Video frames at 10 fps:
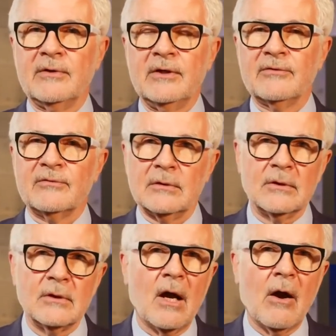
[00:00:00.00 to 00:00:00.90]
is
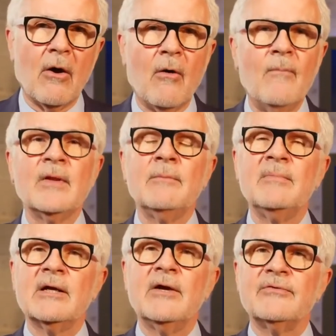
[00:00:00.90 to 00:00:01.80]
low
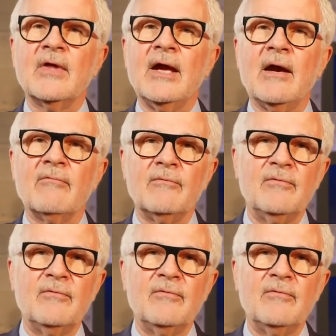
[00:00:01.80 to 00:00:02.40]
because they have